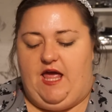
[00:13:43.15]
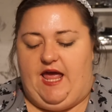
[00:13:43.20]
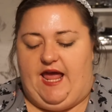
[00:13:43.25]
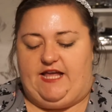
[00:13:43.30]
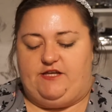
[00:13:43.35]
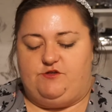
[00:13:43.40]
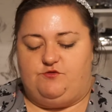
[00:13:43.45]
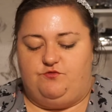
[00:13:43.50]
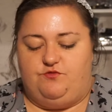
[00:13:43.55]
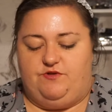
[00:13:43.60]

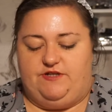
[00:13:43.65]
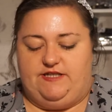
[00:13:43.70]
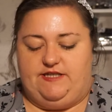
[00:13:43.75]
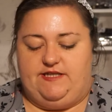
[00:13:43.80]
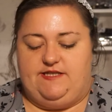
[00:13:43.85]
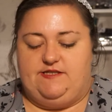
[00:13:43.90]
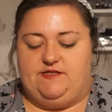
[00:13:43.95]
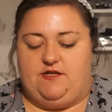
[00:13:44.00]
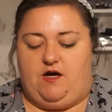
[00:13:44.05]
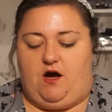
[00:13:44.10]
It's really
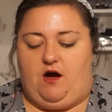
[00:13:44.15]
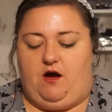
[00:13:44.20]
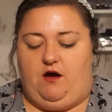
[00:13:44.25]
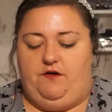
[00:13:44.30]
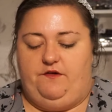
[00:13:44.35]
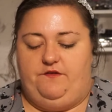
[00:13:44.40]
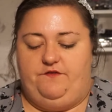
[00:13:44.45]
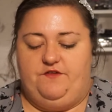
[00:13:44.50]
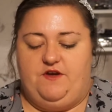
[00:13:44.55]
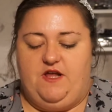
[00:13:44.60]

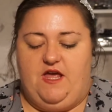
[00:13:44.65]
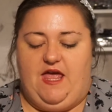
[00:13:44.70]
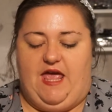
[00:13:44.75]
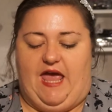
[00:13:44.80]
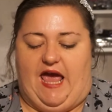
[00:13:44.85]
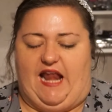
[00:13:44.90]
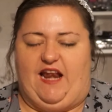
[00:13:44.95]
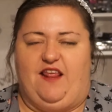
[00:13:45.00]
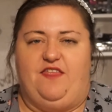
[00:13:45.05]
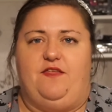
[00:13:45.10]
soft,
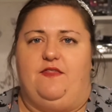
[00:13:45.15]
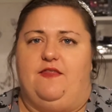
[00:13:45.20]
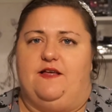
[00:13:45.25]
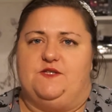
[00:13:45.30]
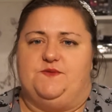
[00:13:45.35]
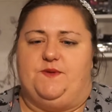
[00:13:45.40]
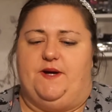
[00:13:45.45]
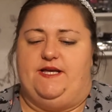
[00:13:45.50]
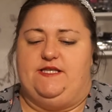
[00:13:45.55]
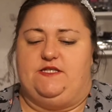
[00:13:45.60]
and I think
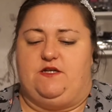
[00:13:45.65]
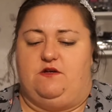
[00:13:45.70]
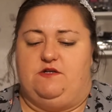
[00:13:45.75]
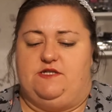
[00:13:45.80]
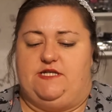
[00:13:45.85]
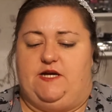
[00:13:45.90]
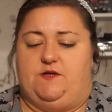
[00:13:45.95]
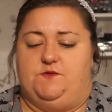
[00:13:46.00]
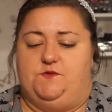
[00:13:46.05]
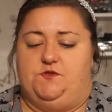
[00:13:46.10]
that's why it's gone
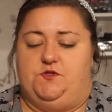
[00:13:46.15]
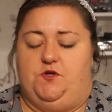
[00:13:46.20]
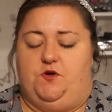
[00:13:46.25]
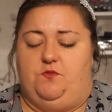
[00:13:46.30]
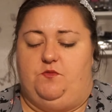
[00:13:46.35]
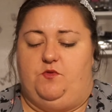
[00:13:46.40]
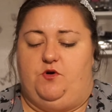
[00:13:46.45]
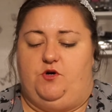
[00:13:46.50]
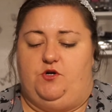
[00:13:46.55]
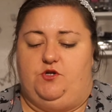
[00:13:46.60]
down so
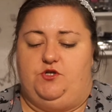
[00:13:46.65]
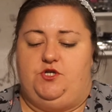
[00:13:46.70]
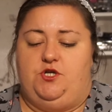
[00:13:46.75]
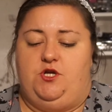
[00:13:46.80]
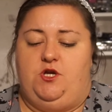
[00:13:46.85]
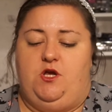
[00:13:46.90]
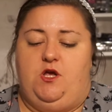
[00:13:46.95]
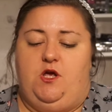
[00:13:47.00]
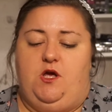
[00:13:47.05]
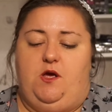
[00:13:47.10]
much.
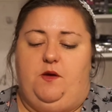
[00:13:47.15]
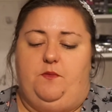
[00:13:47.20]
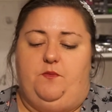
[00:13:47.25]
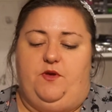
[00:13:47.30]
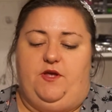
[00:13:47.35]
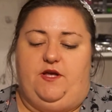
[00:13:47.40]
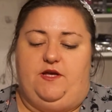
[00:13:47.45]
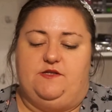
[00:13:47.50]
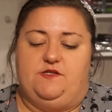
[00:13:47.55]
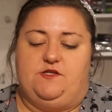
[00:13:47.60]

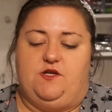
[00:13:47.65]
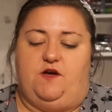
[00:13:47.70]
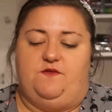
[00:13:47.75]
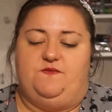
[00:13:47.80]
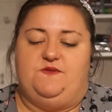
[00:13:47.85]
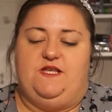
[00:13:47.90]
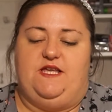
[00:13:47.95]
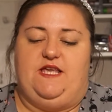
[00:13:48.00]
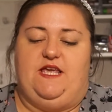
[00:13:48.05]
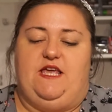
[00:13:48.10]
But you can sort of
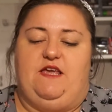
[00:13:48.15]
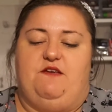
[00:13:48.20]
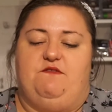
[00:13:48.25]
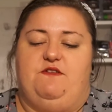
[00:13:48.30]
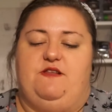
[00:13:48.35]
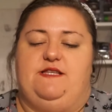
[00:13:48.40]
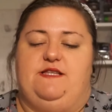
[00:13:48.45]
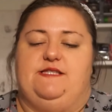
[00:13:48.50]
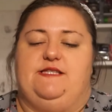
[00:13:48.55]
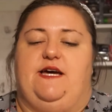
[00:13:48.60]
see
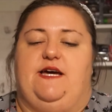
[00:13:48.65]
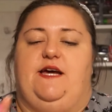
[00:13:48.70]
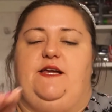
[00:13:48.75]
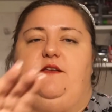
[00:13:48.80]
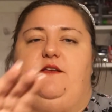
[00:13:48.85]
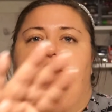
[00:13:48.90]
even inside